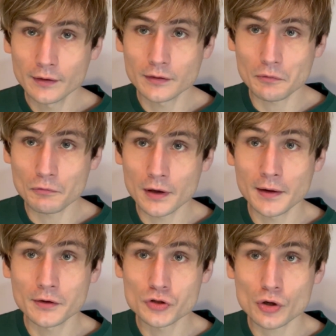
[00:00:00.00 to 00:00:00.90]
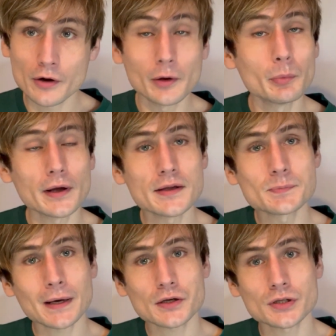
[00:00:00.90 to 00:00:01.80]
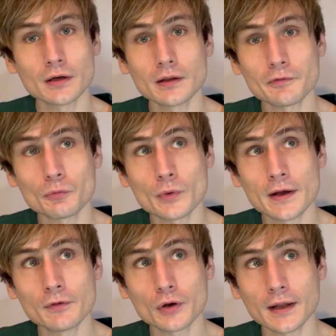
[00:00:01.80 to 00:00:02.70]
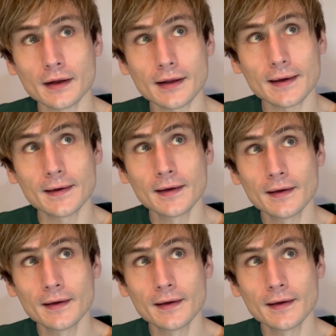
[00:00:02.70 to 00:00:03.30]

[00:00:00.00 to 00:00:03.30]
didn't really enjoy, but his passion and different way of looking at it